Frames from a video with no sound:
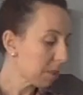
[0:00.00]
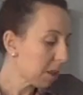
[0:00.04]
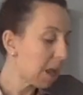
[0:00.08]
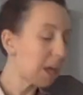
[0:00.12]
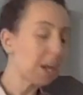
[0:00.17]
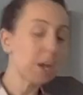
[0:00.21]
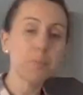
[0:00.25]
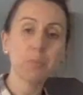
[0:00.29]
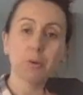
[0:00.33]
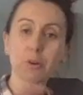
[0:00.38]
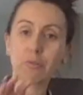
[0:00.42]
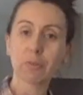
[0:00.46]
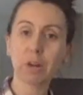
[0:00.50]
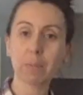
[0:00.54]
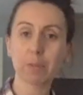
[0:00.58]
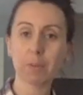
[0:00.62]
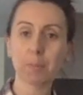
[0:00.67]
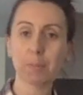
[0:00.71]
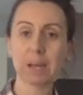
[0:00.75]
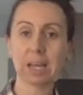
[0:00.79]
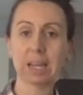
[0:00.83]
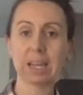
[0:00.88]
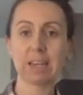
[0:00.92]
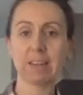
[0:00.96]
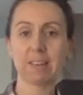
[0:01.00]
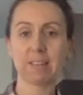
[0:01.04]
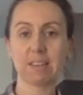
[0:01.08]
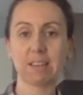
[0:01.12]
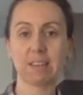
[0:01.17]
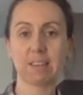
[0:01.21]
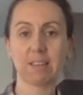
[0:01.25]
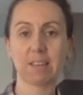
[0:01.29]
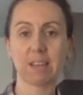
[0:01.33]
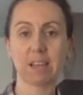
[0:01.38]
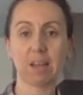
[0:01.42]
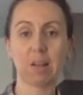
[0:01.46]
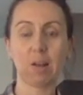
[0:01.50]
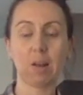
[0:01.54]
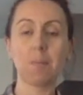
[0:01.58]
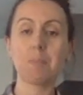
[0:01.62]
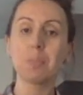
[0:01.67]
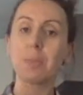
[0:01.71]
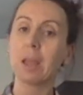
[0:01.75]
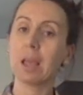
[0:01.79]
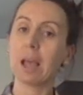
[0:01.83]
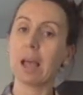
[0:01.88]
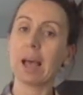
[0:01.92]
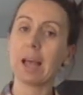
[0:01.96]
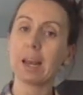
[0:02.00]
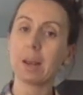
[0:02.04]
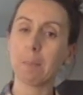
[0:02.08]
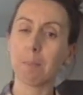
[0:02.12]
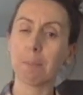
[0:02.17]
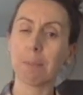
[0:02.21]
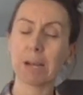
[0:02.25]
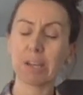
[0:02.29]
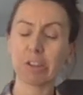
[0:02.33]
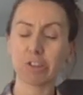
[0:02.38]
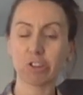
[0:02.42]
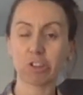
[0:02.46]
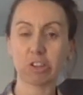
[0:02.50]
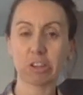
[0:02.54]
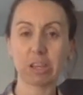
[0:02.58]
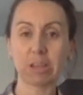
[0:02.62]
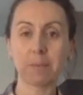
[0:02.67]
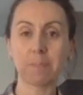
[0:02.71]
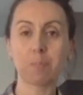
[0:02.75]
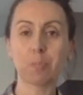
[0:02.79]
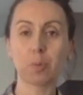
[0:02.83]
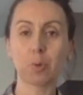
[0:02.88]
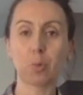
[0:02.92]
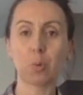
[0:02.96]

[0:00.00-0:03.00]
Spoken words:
and I wrapped the bag in a tea towel, and I bashed it